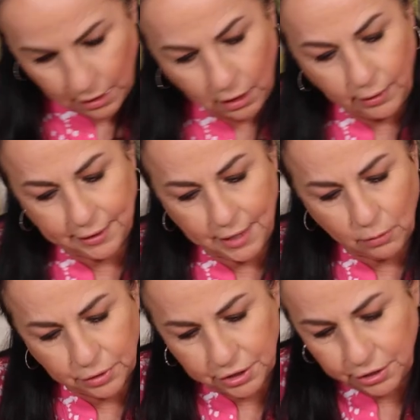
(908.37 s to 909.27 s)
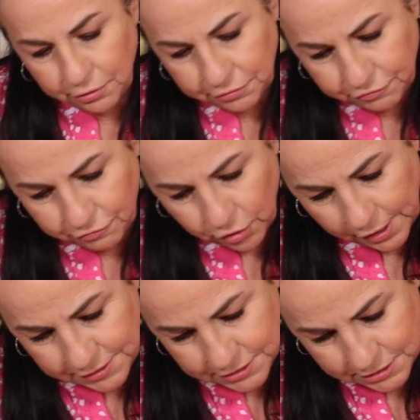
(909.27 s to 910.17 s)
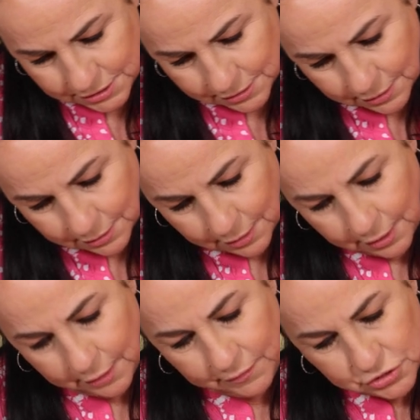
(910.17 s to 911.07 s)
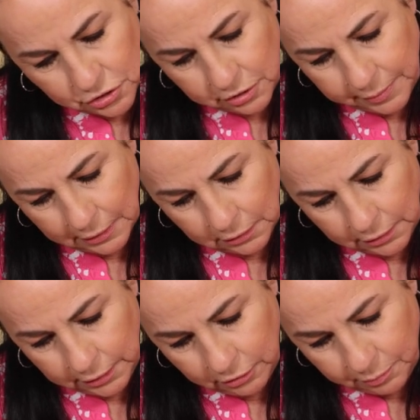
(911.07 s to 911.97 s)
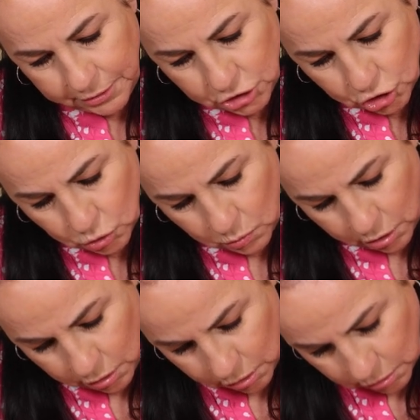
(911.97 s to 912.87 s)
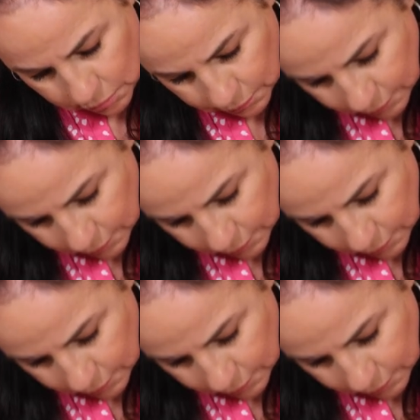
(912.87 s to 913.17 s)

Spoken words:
All right, now we're gonna go to the front. These are gonna be a little bit shorter.